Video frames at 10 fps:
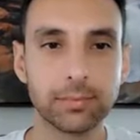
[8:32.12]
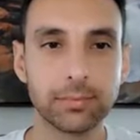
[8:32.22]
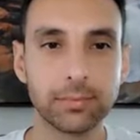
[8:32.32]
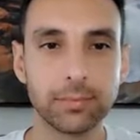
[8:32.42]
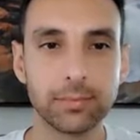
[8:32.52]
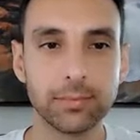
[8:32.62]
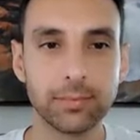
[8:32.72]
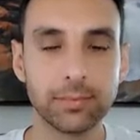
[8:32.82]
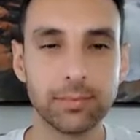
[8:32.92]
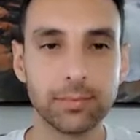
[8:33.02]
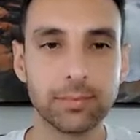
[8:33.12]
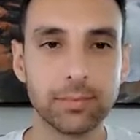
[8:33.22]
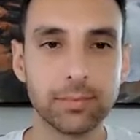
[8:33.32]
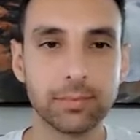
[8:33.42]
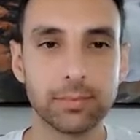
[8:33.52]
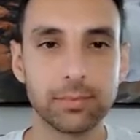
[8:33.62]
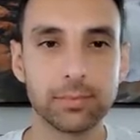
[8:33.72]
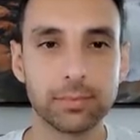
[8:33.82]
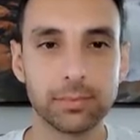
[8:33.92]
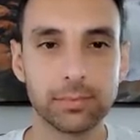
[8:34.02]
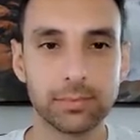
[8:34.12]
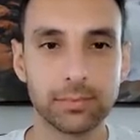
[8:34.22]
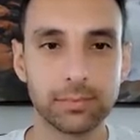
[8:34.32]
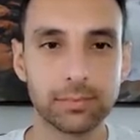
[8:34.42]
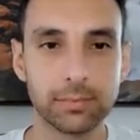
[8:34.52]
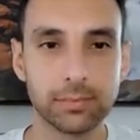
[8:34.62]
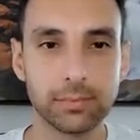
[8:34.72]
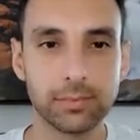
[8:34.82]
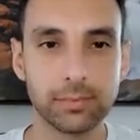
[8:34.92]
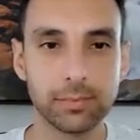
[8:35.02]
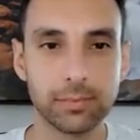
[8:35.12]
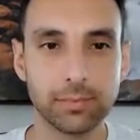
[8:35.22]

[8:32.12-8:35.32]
[no speech]